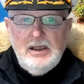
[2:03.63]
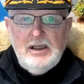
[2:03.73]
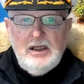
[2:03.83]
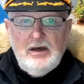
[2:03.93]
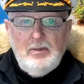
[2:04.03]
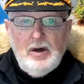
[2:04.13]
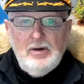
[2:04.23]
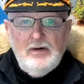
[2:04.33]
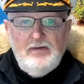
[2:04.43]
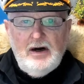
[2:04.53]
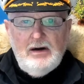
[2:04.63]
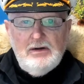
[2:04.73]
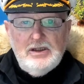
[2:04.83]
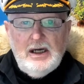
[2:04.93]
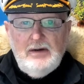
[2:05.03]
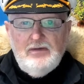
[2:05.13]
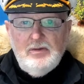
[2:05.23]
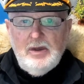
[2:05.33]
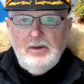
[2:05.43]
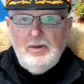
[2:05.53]
The Ebola virus came from
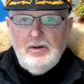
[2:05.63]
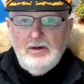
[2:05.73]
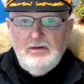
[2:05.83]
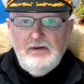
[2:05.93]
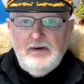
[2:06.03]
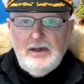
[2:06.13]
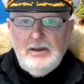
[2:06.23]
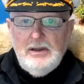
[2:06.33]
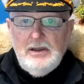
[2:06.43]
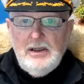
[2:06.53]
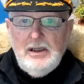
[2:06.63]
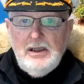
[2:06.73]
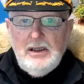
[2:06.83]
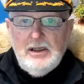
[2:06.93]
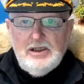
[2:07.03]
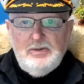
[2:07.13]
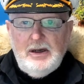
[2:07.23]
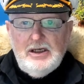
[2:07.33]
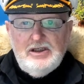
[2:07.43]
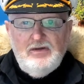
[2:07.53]
the Ebola River, the
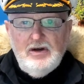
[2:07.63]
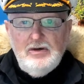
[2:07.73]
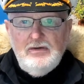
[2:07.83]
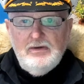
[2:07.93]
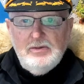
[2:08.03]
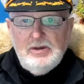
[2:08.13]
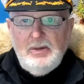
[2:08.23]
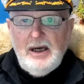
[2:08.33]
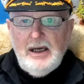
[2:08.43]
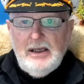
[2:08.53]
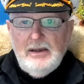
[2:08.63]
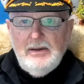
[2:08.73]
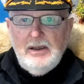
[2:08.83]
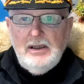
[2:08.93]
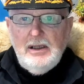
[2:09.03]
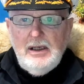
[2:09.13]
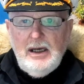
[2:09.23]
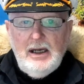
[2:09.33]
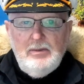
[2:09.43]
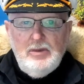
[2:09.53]
Spanish flu from Spain,
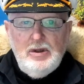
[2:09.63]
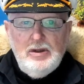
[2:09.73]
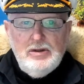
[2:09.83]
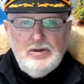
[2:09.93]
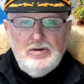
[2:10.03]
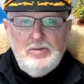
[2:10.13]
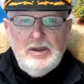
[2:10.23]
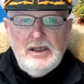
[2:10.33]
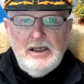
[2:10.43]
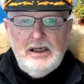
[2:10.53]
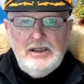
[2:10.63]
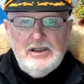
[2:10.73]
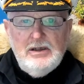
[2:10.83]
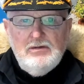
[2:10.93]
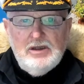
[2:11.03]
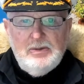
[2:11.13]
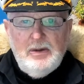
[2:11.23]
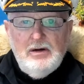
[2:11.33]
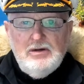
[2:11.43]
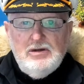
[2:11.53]
and MERS or Middle Eastern
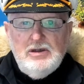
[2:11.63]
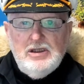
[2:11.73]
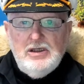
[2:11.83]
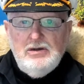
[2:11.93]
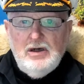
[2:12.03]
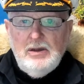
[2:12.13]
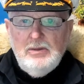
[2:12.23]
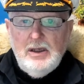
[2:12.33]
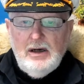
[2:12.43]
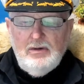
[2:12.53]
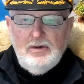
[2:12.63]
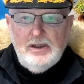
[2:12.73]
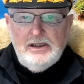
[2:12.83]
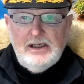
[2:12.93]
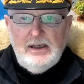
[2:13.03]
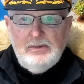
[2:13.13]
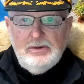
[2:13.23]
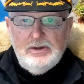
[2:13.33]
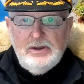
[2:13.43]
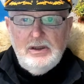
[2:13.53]
Respiratory Syndrome are all
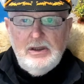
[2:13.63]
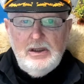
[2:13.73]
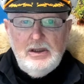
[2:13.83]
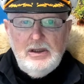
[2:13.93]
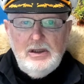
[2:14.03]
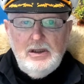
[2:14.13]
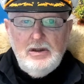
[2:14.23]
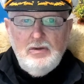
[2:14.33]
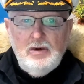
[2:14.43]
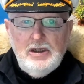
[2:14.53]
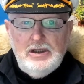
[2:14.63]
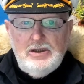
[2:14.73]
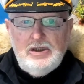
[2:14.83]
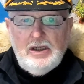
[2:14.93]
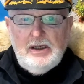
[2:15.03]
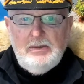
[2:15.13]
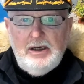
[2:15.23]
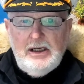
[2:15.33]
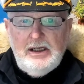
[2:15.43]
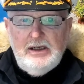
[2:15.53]
examples. Why should China be
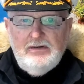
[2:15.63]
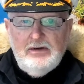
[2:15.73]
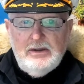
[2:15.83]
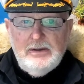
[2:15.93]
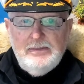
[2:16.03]
any different?